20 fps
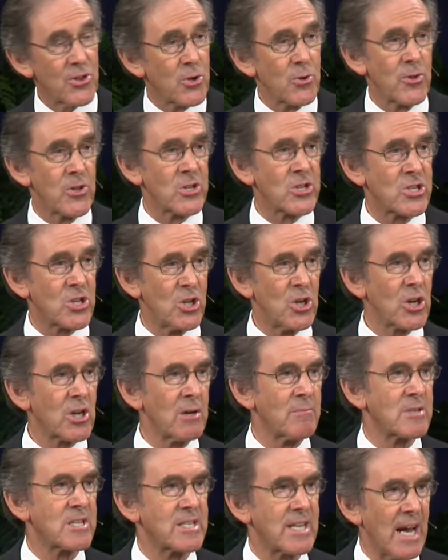through the
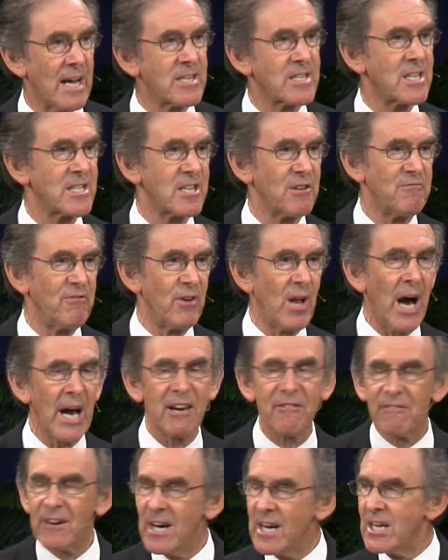circumstances of
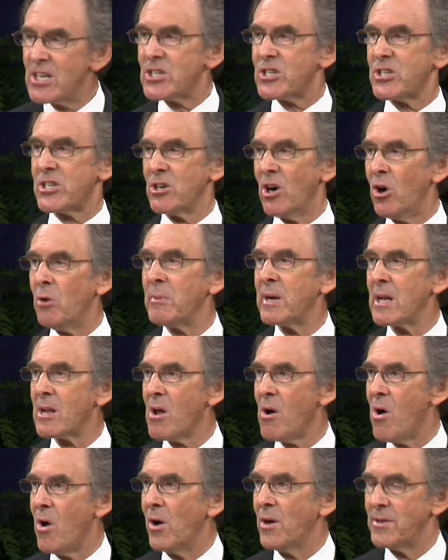life, show me,
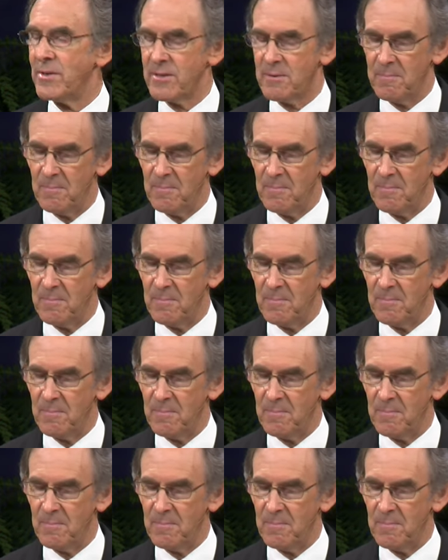Lord.